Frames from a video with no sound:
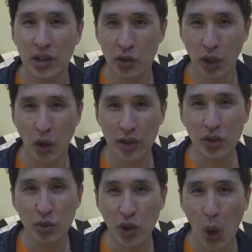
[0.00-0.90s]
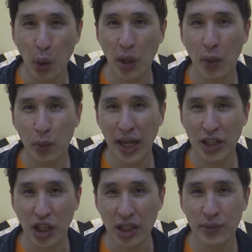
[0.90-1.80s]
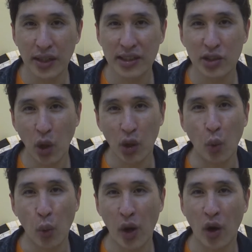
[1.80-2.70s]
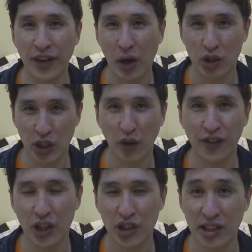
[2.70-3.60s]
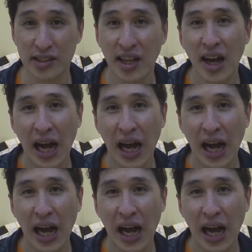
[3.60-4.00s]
So according to Jung, we are generally not aware of our shadow functions.